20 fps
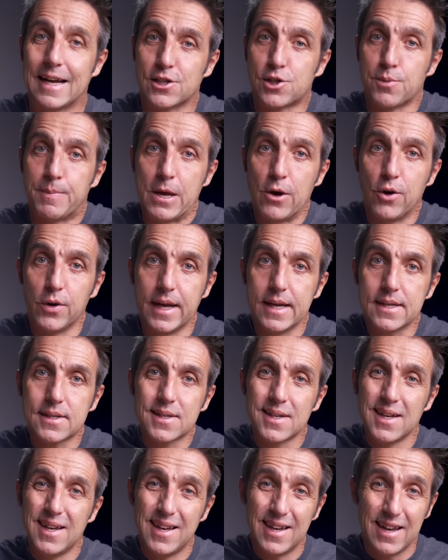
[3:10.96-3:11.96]
And to be
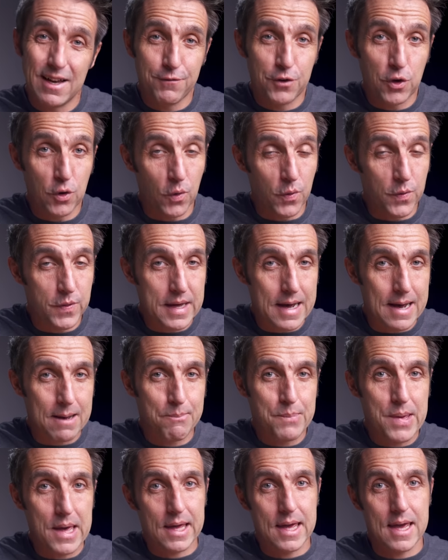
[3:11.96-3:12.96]
honest, if you're
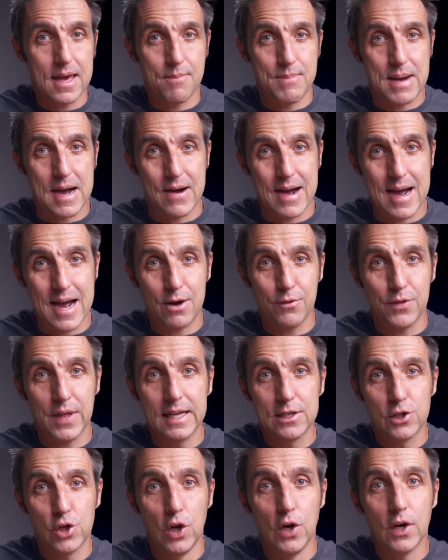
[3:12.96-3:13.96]
that picky about how
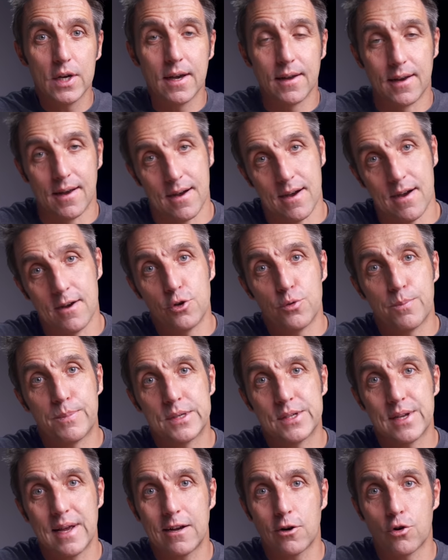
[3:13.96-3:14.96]
things look at
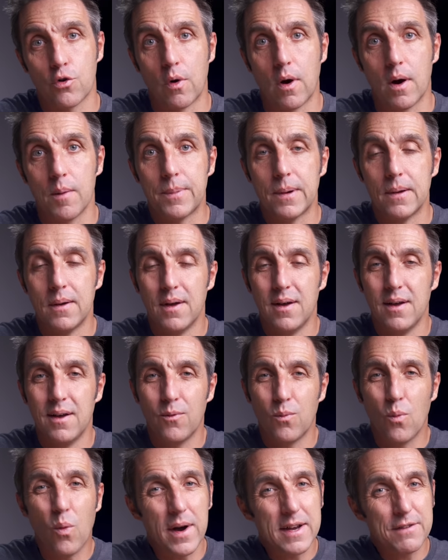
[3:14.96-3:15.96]
100% crop,
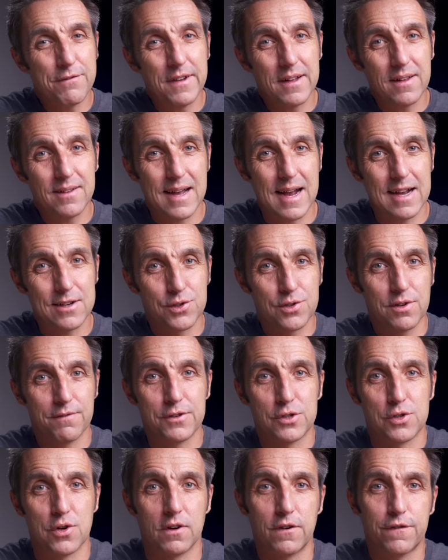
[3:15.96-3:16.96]
wide field
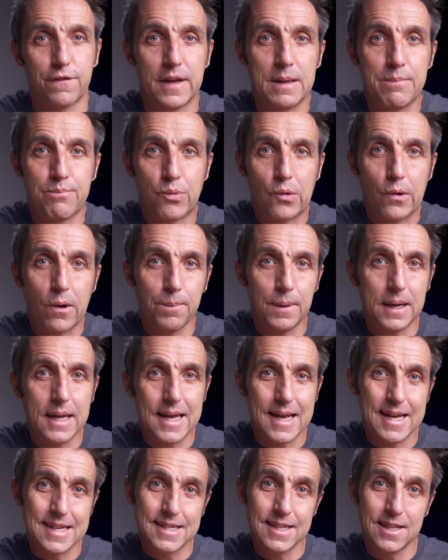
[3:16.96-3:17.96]
astrophotography
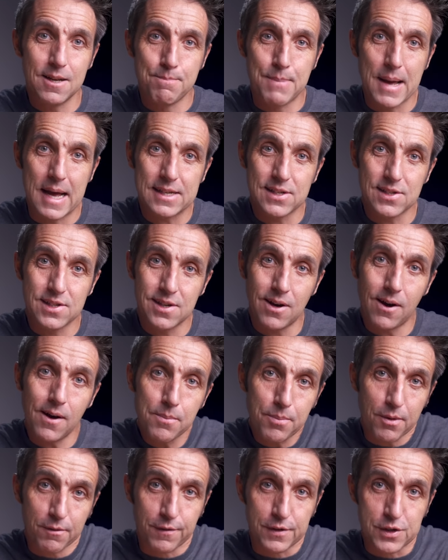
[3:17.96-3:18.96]
probably isn't the best
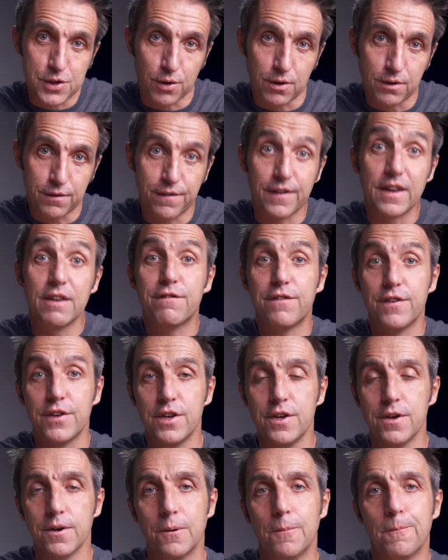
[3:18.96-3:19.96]
type of photography for
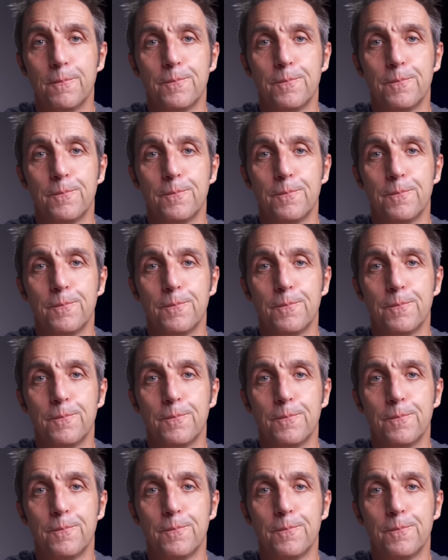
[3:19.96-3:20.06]
you.